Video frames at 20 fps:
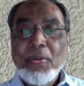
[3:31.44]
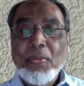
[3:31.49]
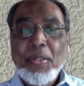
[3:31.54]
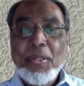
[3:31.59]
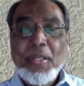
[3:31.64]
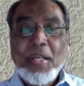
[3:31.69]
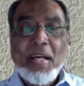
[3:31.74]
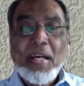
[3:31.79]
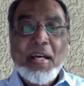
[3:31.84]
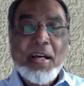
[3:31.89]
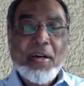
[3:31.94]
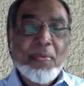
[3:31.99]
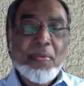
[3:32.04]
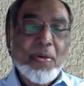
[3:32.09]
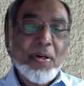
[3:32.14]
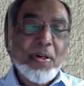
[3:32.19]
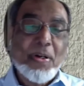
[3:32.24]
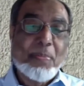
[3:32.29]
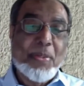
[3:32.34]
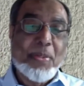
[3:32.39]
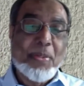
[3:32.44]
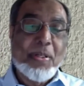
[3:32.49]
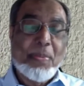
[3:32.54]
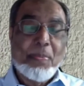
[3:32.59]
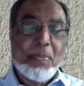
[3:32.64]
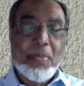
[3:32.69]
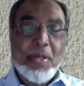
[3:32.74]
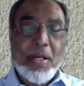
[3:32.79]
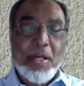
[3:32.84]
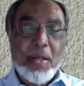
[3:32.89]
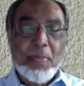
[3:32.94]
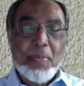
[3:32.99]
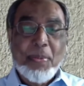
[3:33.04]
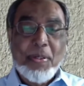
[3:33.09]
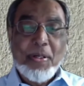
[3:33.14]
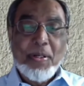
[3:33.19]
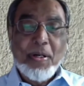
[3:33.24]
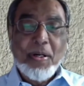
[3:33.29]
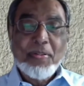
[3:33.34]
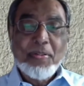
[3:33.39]
we have are
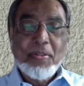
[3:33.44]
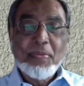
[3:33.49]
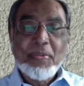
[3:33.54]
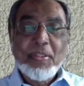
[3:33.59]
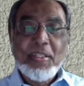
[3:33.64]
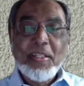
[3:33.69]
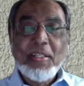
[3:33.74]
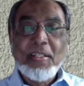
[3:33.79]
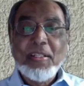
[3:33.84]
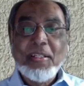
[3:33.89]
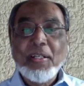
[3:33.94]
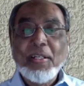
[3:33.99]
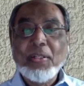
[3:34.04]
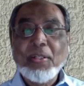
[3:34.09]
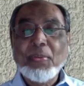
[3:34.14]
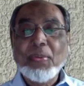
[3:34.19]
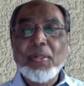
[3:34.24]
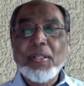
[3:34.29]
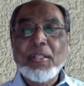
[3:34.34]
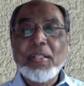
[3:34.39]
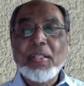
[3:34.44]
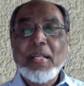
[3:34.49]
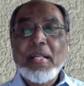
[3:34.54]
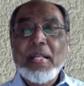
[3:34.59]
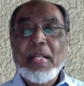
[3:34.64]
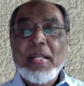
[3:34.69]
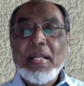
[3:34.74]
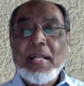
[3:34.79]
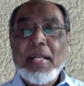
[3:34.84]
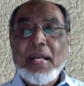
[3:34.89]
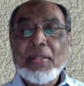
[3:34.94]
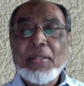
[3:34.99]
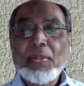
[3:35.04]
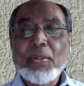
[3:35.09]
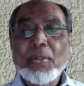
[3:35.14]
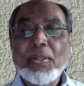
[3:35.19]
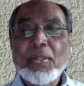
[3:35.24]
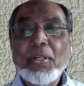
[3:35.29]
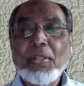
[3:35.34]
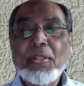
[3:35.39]
because of the inadequate
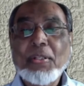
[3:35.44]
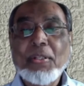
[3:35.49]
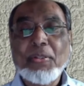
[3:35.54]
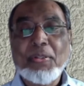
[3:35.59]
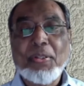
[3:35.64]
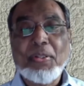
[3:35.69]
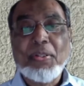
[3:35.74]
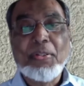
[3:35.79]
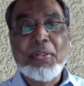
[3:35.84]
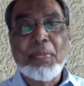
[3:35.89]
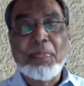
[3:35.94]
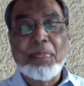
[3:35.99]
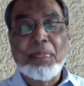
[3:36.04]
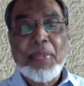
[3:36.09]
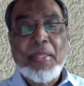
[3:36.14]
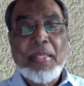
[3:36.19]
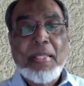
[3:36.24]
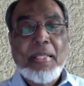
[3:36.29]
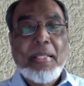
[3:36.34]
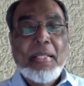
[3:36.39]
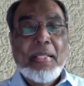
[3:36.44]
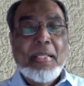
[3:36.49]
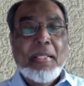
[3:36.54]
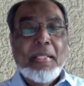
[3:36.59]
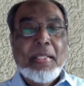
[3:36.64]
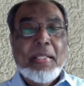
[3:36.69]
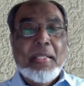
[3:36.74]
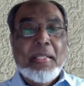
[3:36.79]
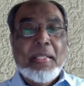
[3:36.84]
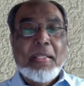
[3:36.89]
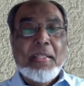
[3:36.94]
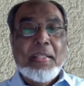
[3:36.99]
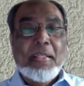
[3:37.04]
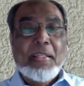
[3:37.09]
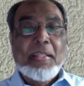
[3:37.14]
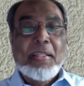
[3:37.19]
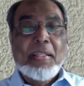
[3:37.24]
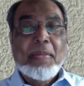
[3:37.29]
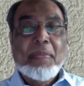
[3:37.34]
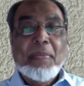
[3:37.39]
education system.
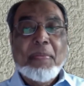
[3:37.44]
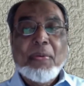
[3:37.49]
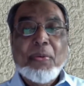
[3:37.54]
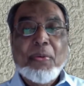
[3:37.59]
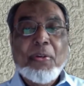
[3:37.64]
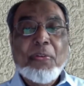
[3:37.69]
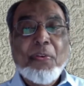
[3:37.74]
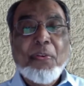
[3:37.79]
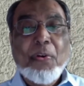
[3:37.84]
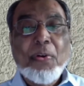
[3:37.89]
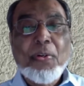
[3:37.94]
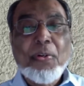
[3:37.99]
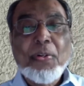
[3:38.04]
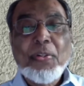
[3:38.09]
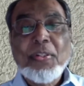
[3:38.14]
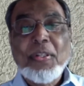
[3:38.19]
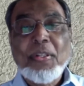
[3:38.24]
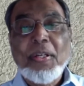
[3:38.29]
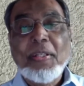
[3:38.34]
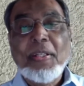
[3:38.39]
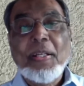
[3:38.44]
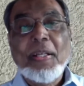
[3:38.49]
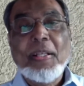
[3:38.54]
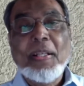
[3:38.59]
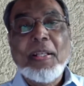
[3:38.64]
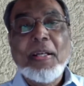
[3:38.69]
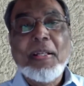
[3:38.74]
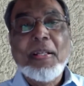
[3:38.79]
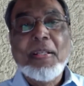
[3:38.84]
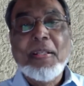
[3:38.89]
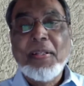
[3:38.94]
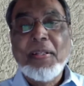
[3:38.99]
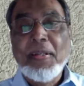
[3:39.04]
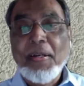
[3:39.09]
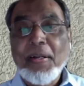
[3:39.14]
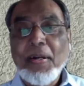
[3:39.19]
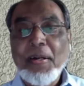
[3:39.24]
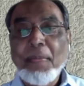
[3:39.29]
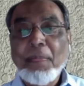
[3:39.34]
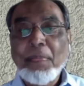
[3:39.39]
We focus on halal and
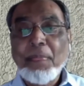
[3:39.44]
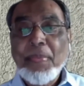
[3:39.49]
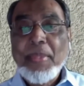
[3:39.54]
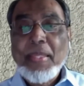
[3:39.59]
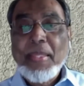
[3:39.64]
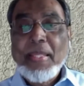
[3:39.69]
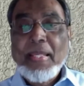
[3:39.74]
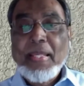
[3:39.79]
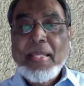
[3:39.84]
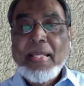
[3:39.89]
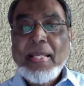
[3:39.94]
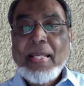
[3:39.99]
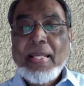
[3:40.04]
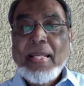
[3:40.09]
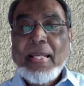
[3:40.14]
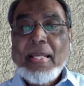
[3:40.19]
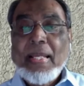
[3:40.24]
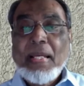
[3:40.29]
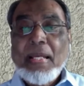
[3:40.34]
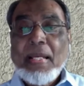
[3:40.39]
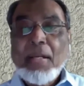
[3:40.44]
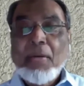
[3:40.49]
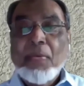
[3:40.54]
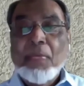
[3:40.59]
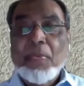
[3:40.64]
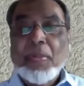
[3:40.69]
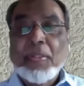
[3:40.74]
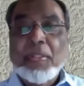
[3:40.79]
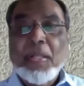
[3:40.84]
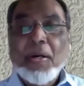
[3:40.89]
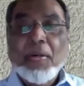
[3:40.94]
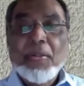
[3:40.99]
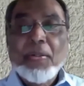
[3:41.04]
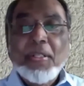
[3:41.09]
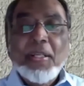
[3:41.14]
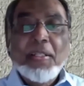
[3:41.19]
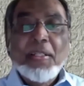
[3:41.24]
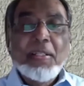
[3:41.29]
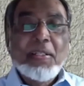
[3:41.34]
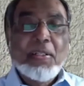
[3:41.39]
haram without
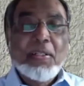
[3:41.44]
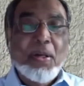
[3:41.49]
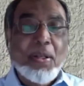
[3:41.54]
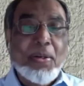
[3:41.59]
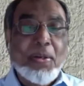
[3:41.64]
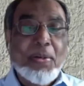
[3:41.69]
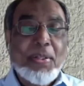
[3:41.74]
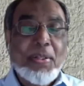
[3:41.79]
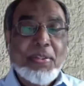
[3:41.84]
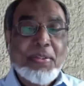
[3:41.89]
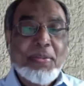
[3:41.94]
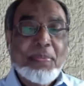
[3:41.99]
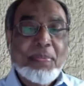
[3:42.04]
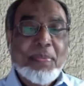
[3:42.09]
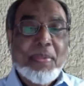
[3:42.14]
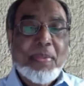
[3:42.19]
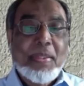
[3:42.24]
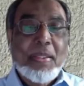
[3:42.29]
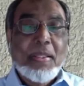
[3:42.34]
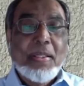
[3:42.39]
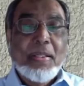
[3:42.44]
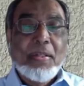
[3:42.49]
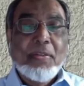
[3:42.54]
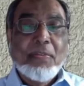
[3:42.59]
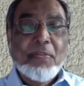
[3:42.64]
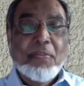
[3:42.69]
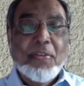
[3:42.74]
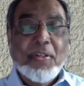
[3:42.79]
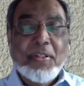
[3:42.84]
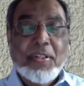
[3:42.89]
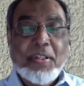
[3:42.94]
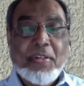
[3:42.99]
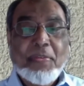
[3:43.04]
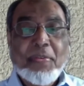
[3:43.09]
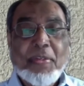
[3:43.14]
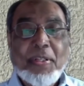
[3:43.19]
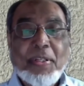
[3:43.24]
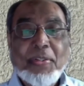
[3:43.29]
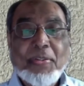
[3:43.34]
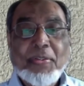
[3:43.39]
any tolerance,
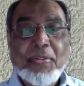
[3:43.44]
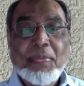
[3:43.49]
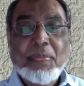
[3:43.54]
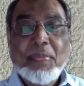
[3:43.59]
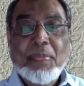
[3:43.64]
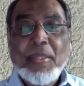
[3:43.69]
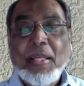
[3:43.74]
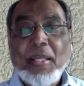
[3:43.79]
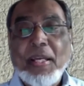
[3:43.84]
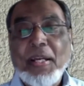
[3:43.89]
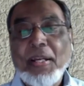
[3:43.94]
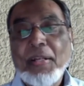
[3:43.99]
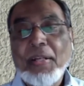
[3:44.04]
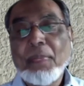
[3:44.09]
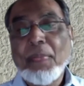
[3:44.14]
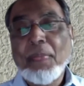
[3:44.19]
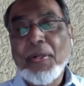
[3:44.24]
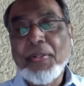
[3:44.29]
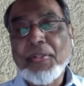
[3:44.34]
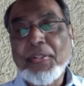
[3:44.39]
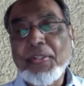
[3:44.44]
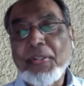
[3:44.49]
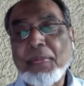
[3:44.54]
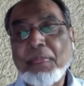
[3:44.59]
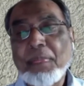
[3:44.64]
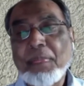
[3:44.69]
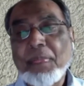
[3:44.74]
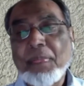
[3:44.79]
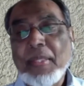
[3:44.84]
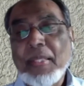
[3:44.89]
forgiveness, and mercy.